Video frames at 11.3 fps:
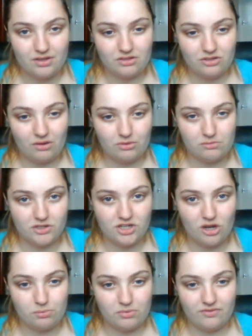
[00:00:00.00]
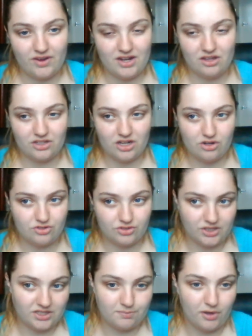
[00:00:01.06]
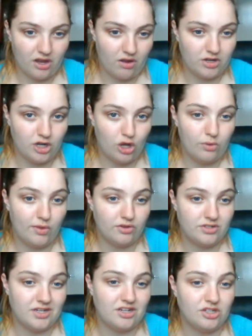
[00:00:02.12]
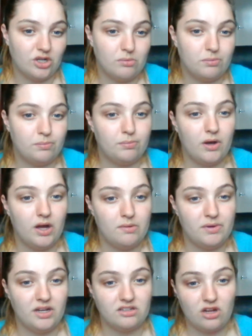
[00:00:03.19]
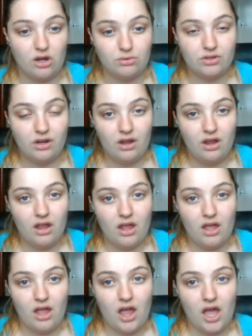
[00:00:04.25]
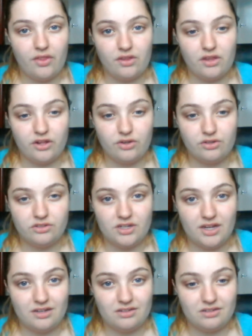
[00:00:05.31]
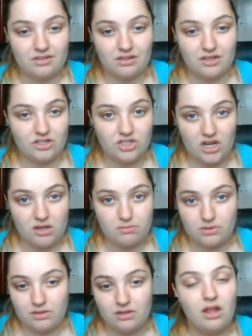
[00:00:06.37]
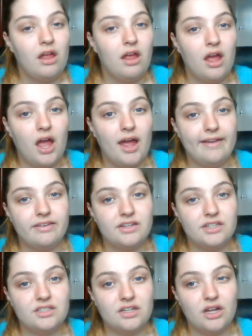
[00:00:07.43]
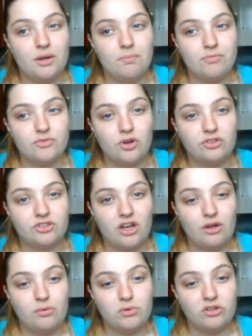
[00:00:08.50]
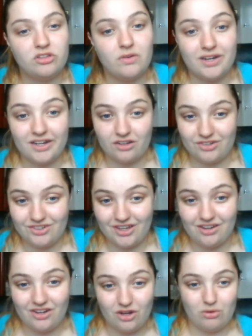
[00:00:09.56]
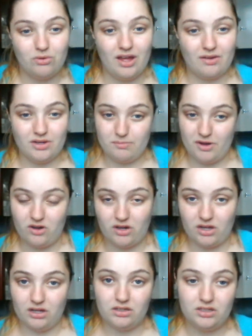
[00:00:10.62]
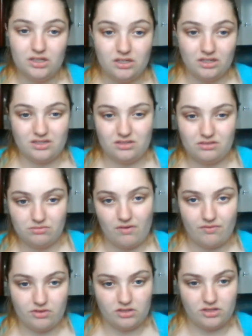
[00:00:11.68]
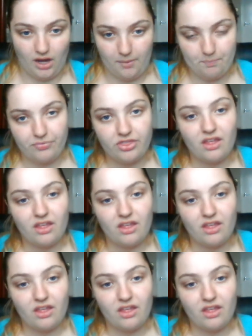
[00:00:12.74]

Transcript: sorry I wasn't much help with any other countries, but I only know the hundred yen shop by being told that they're good and that they're cheap, and um, Costco because they're in England, and I know that in America it's roughly the same.